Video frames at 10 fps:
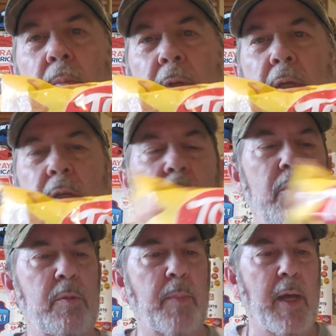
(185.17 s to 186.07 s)
Big,
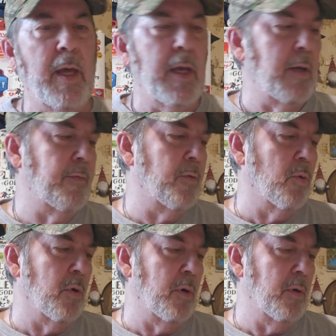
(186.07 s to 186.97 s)
huge bag
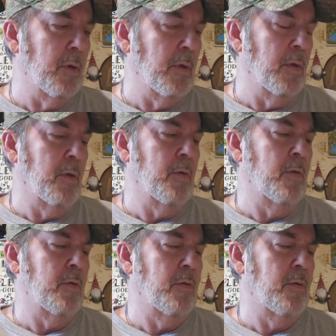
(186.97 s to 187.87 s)
for
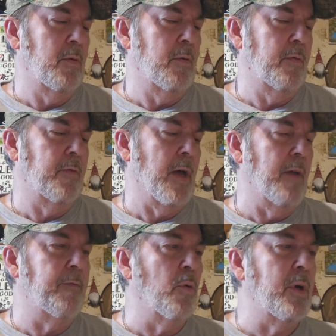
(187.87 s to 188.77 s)

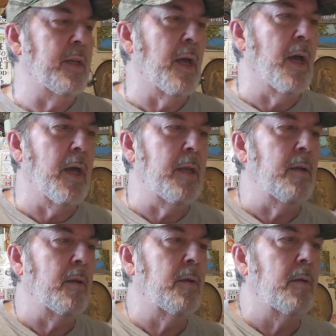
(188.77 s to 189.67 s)
$5.49.
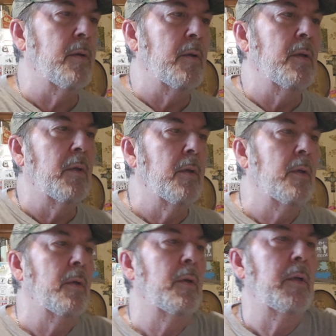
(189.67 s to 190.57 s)

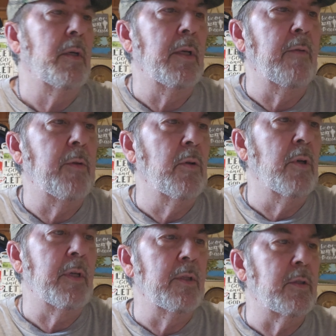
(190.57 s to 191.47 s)
And if you
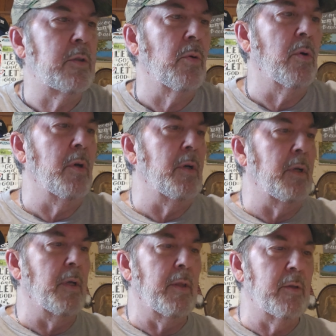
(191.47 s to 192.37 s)
look in the
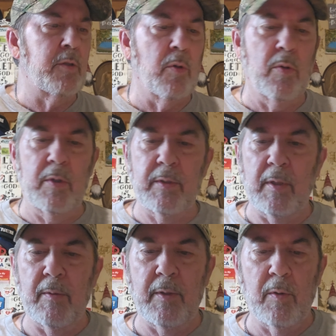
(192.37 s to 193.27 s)
store, other stores,
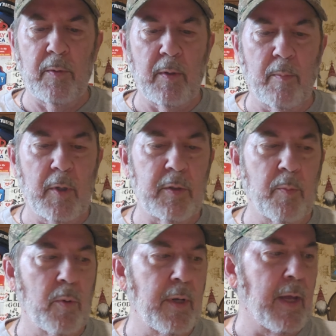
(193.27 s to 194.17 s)
they're much
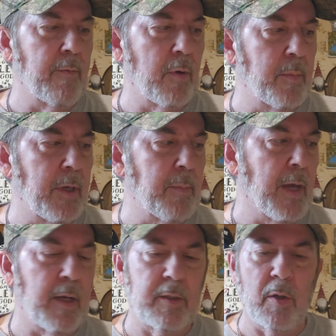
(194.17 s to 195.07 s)
more than that for a big
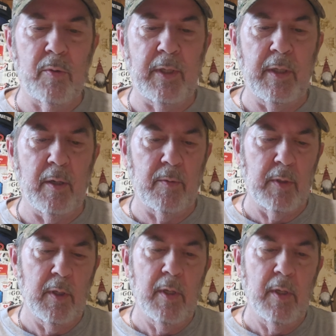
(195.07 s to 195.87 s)
bag of Totino's.